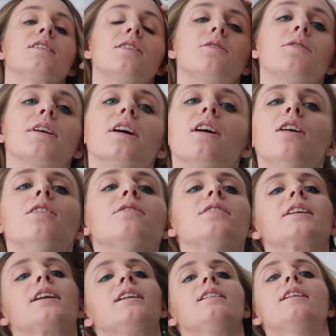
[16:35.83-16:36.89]
Don't want to
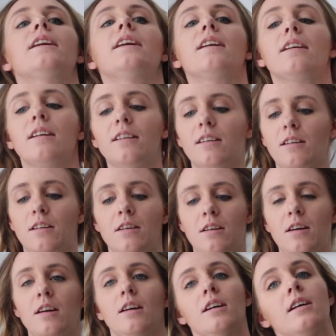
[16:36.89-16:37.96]
overkill it.
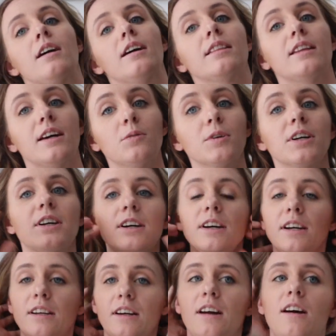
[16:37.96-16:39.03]
And we're
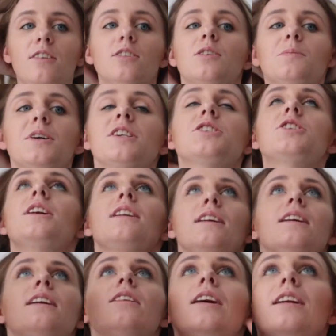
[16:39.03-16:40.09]
good. I'll normally shake
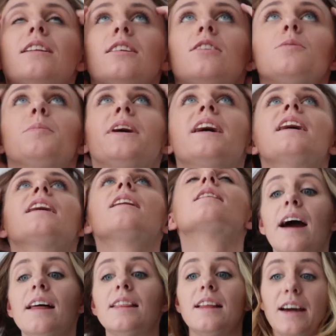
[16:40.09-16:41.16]
it out a little bit
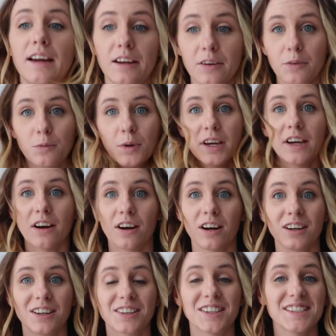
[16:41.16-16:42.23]
and then we
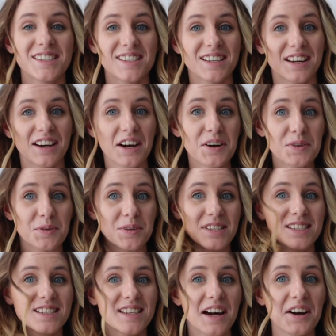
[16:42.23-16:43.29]
are good to go.
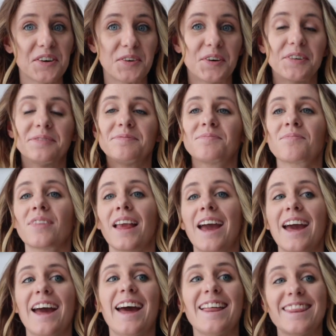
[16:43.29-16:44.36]
So
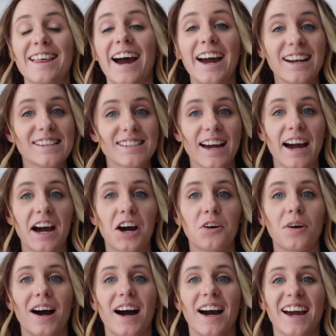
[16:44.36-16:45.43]
that is
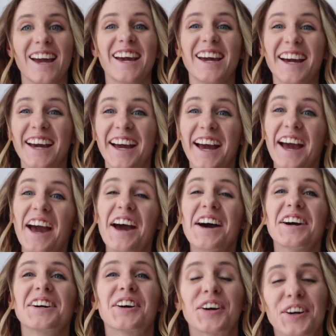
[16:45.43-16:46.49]
how I
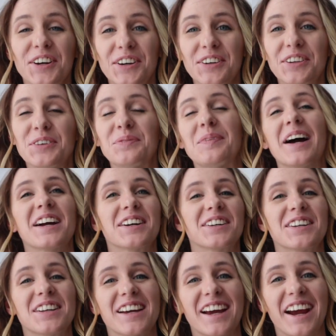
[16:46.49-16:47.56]
curl my
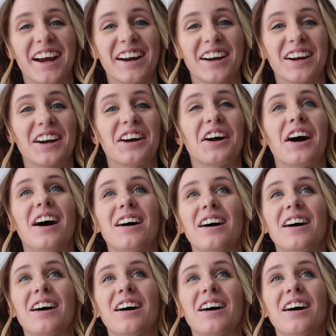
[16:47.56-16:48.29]
curly hair